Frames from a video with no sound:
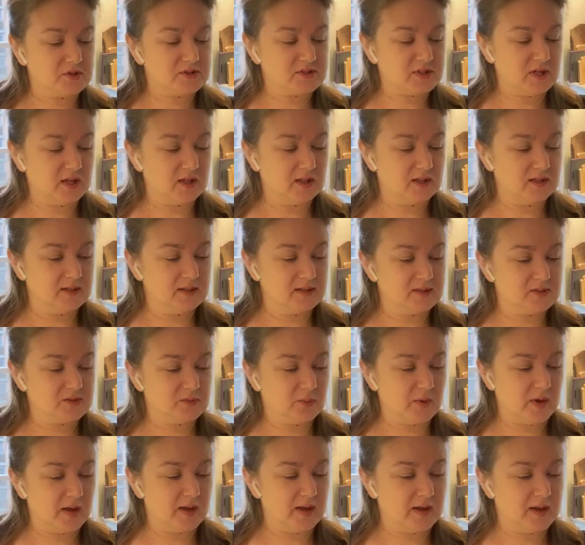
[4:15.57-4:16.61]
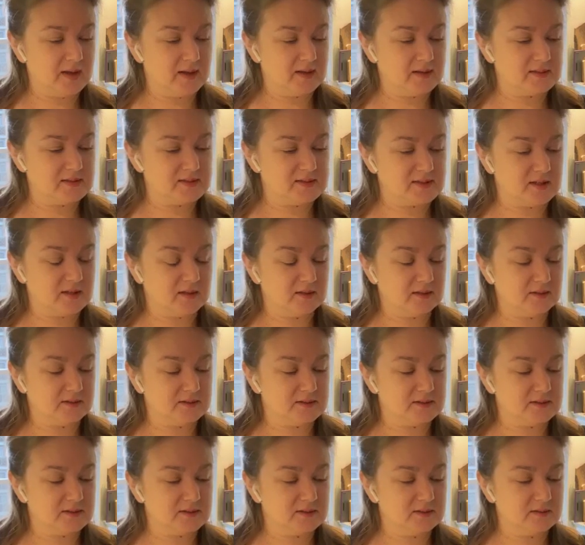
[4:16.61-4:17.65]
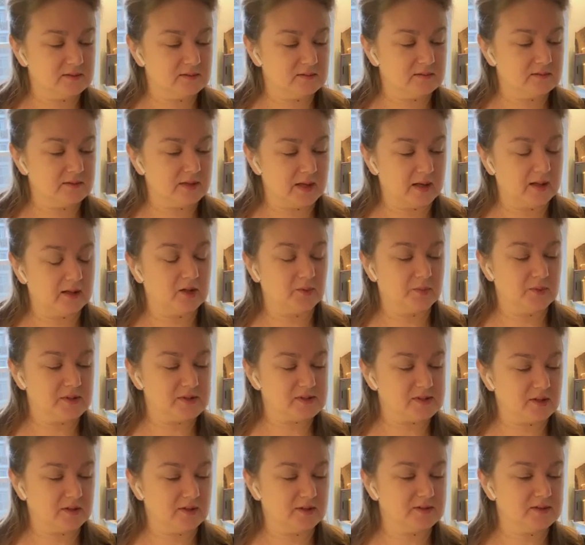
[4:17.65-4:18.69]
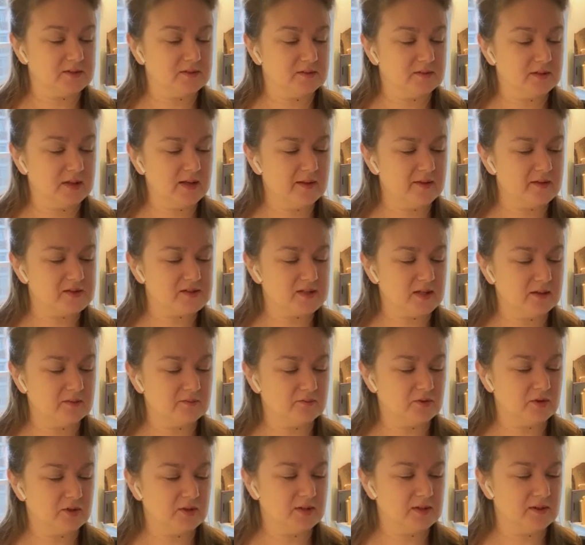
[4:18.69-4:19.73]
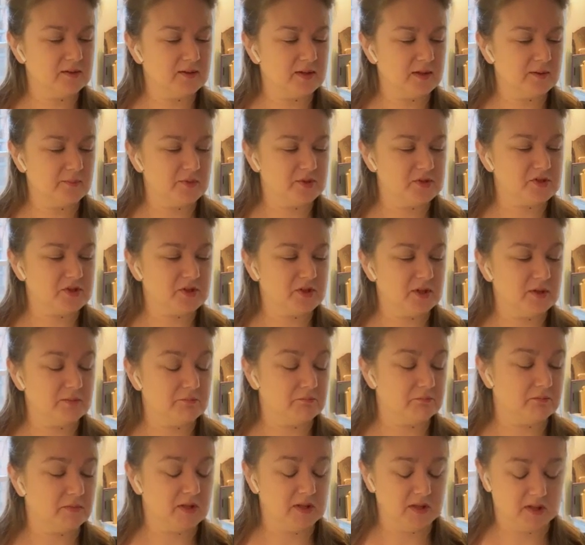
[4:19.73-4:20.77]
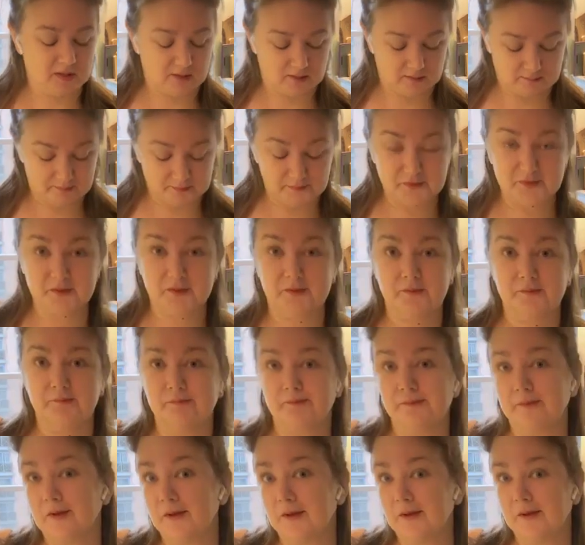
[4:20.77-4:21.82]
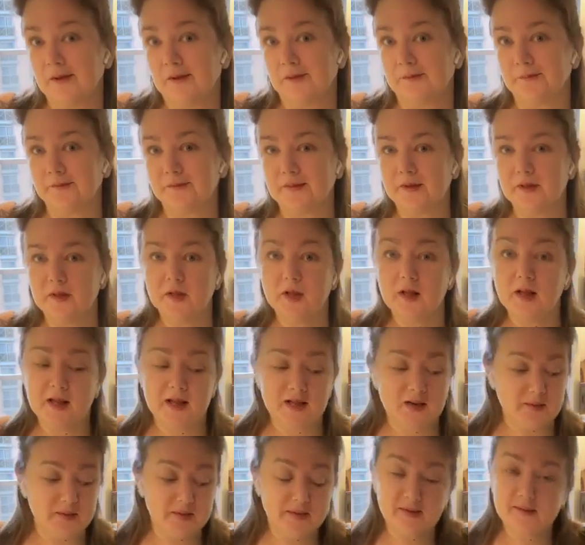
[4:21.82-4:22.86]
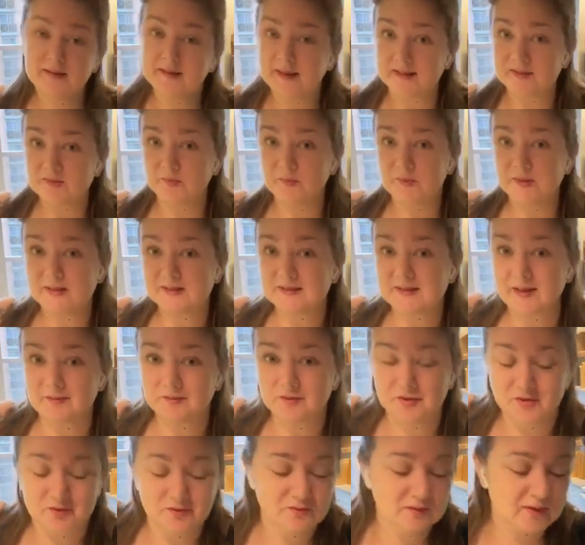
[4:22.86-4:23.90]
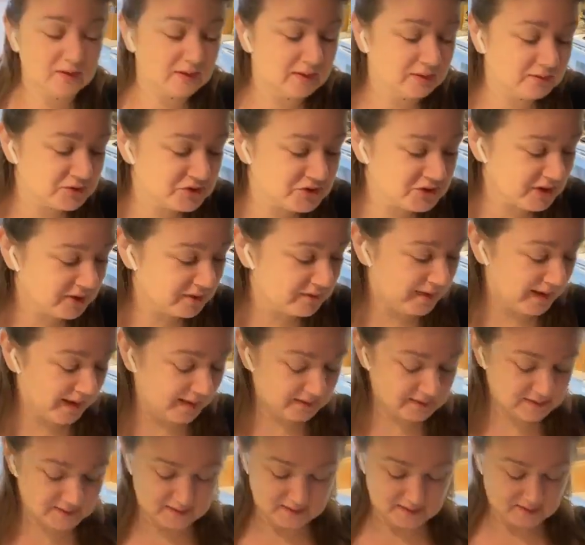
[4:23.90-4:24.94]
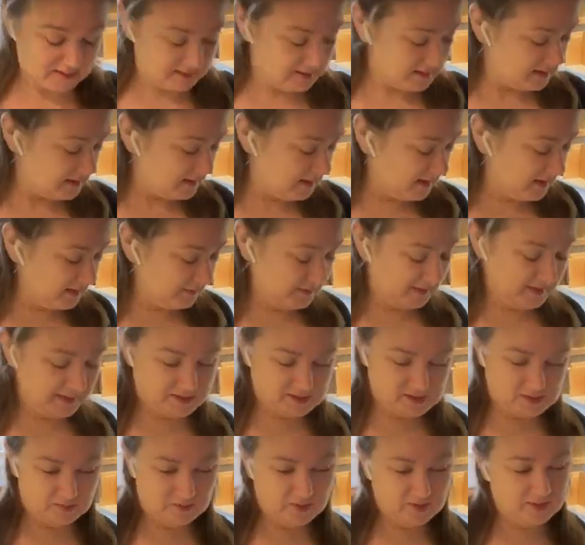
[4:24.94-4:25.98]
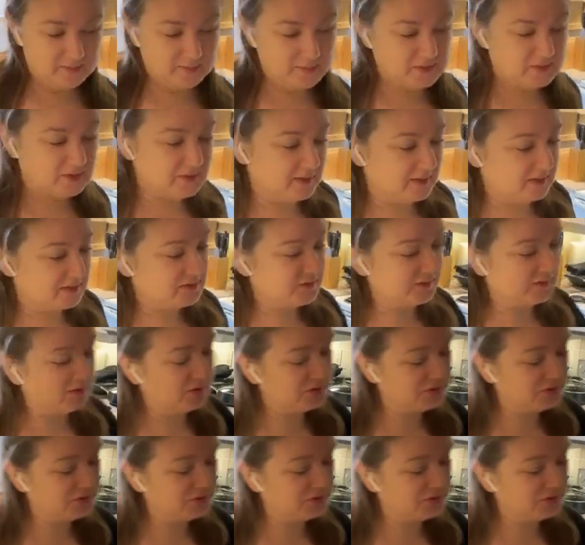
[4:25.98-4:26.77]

milk solids, whey, salt, yeah, a little bit of salt. Yeah, there's not really that much in here, so there you go. Anyway, that will be this afternoon, and I will share that. And that's the ribs, so